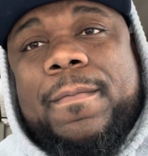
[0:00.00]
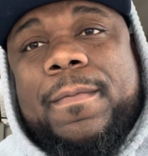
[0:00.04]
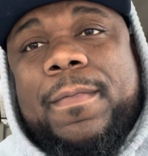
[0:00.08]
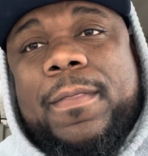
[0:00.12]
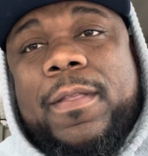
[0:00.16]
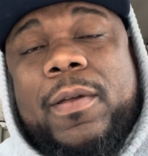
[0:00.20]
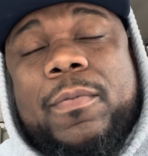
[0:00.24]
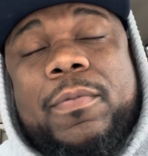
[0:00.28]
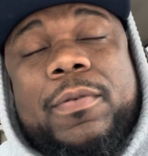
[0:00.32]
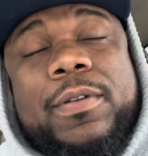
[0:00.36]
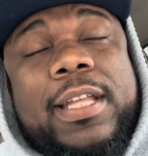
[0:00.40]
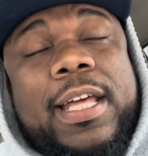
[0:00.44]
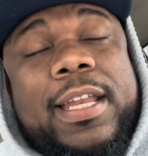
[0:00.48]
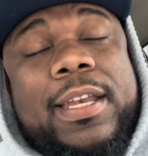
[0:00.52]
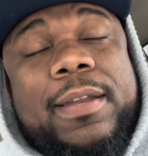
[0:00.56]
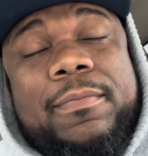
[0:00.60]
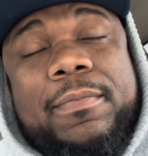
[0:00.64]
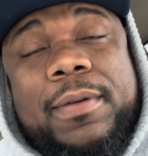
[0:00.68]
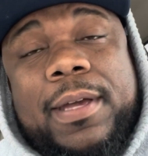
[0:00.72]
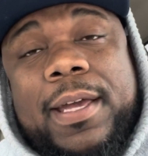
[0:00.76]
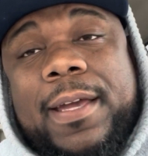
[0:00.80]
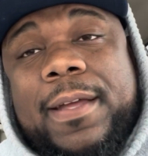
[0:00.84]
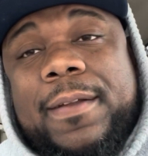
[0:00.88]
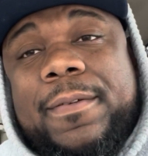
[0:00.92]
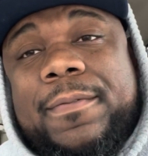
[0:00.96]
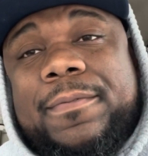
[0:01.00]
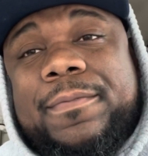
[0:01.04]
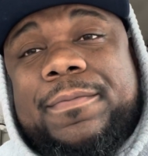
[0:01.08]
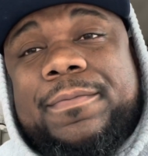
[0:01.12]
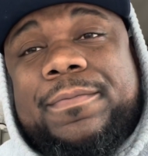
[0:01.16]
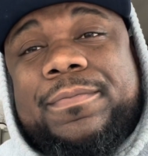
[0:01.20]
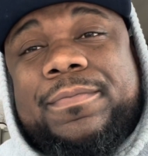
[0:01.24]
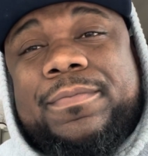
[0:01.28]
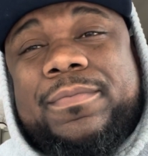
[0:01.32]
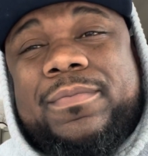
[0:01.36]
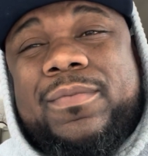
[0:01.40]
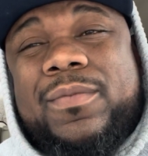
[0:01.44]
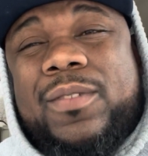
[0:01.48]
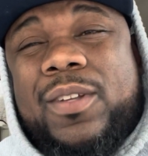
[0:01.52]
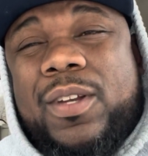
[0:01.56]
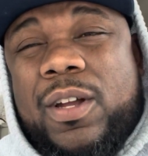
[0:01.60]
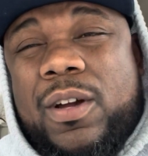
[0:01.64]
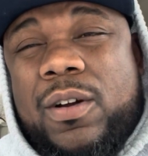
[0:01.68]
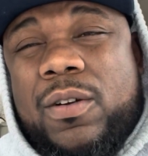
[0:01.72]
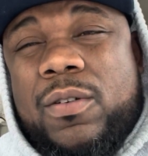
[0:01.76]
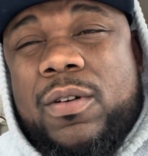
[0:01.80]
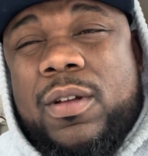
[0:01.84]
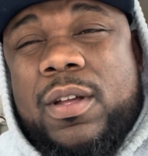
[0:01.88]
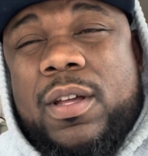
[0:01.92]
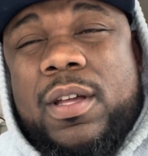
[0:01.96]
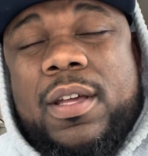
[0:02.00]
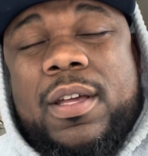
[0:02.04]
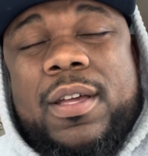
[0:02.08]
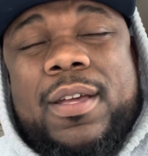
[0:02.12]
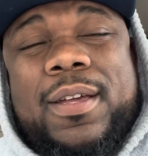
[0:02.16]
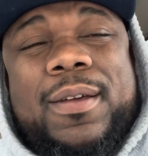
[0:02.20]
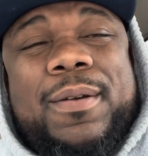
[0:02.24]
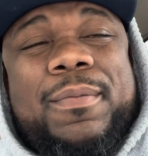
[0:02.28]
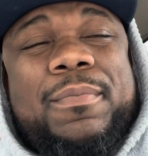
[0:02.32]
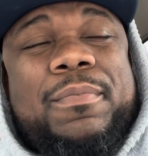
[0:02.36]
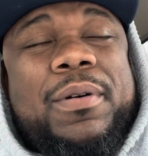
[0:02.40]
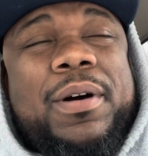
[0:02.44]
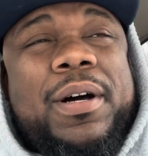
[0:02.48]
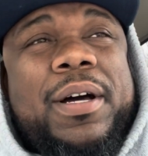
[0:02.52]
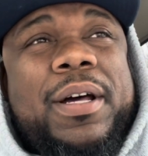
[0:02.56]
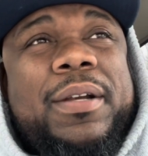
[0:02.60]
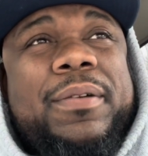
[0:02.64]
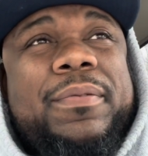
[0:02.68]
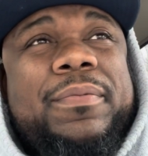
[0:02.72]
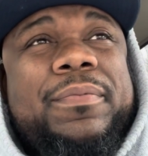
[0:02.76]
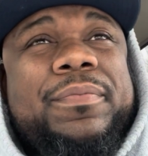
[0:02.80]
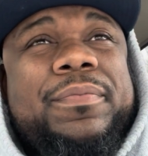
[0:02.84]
You can put that to bed, you know. But